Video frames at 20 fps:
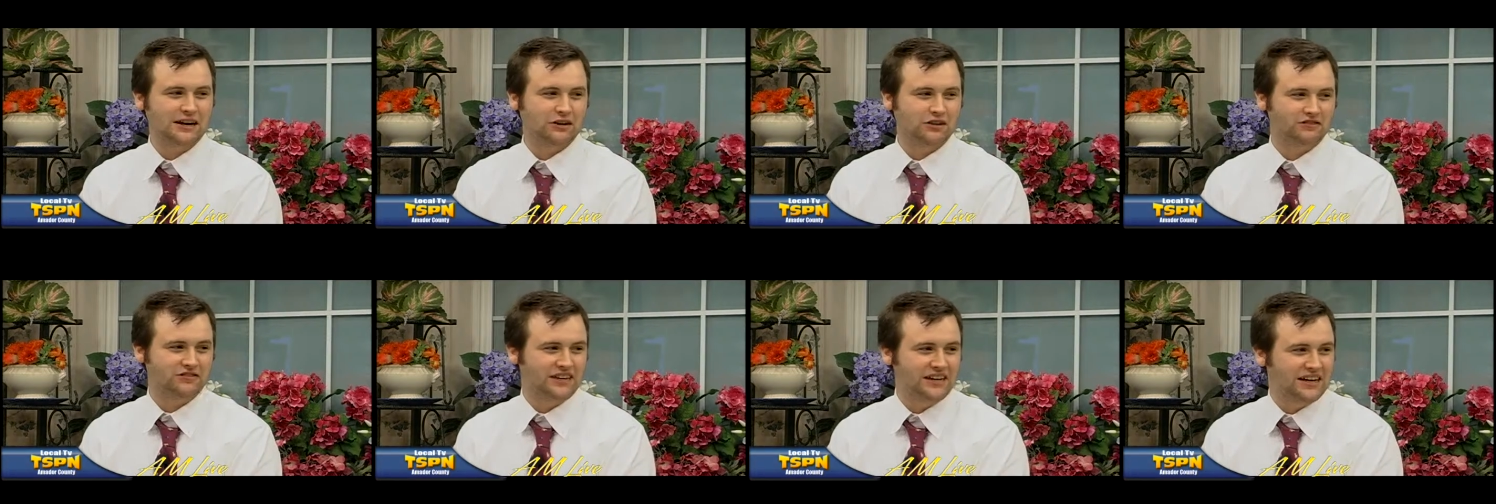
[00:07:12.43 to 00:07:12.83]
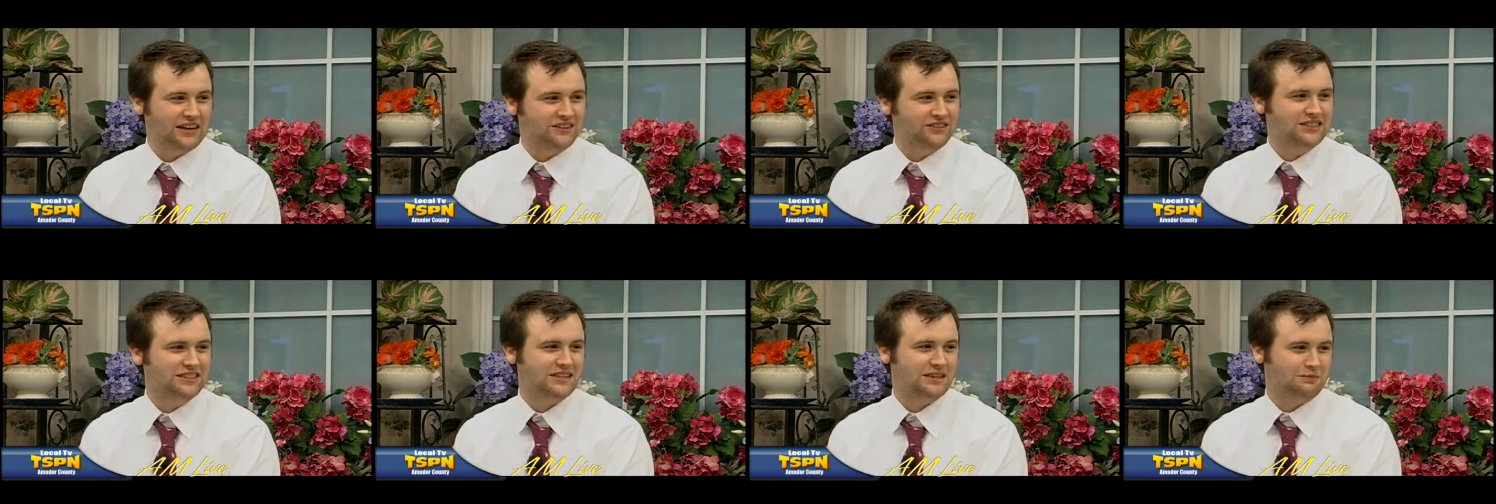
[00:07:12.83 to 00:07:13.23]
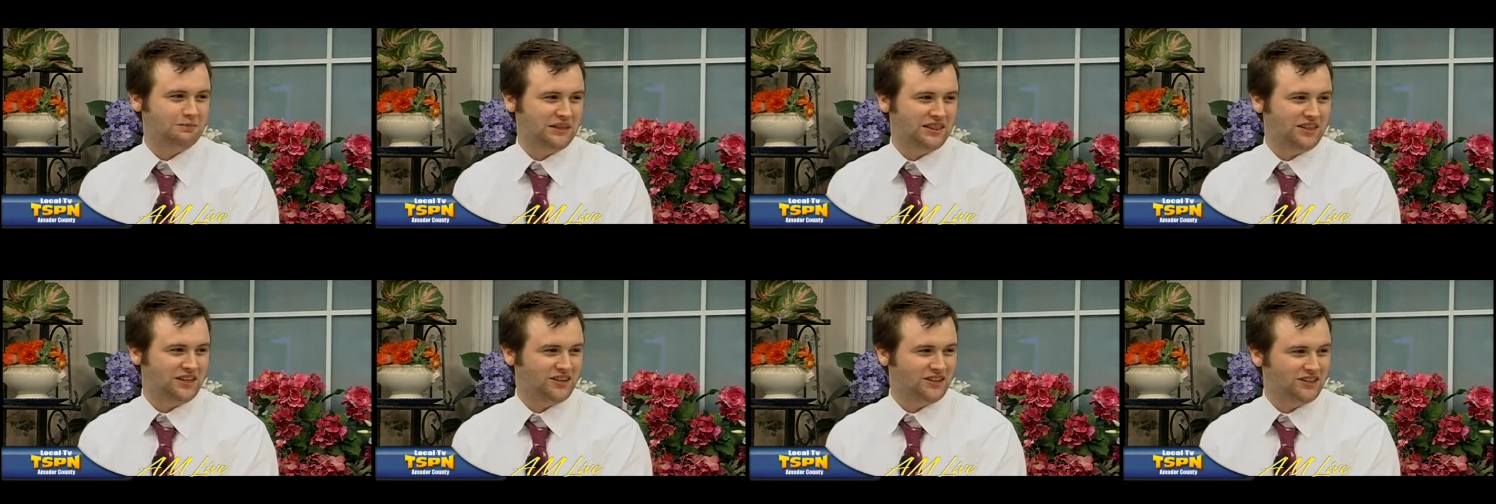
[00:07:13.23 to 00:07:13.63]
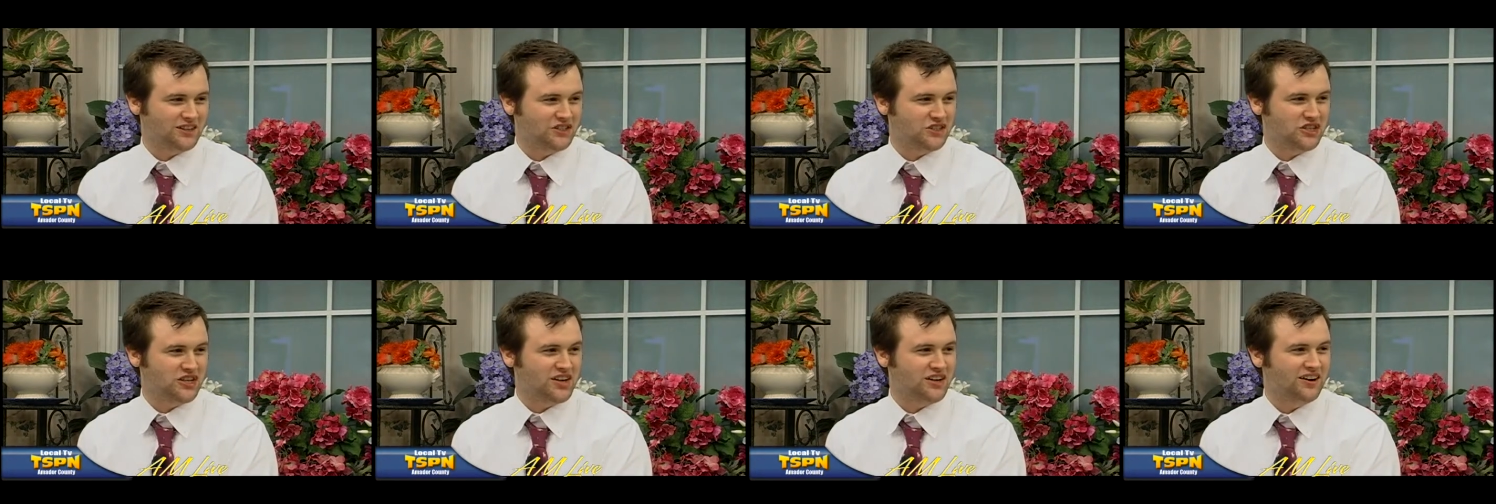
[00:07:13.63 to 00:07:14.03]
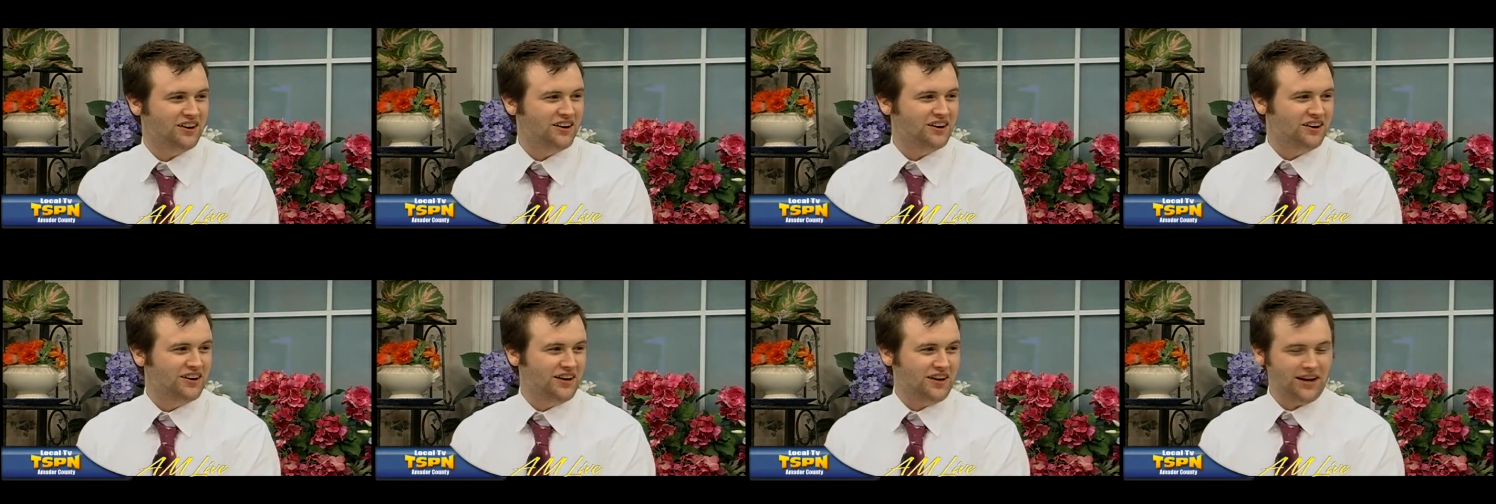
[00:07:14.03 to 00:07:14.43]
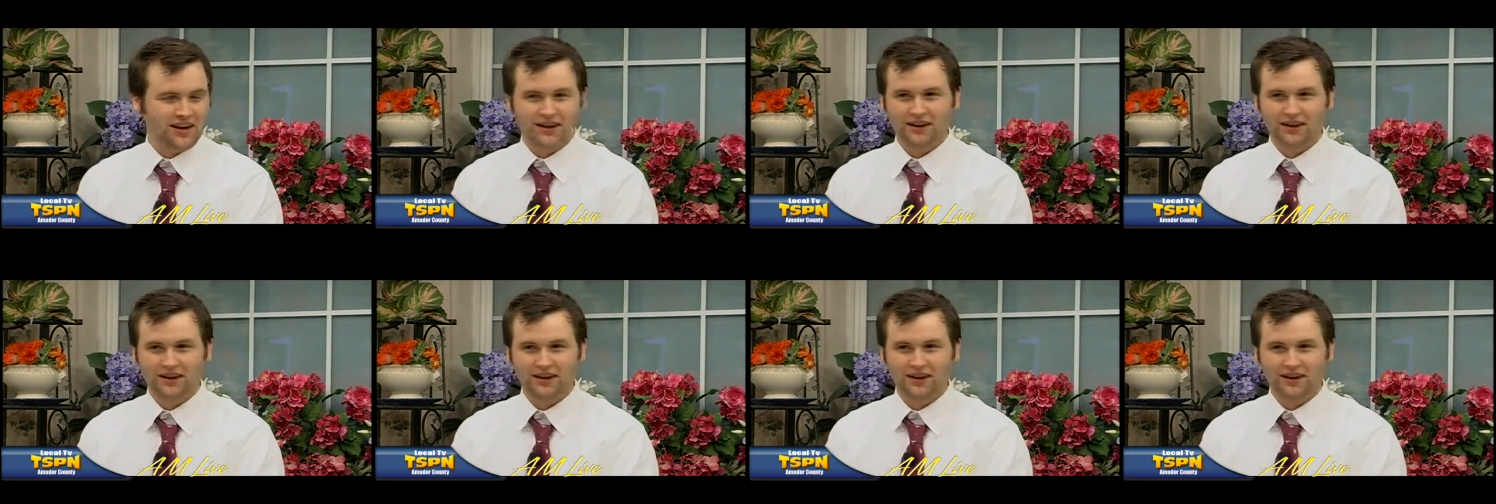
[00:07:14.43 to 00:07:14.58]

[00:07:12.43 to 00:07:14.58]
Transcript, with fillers: out of Celtic mythology. Ah.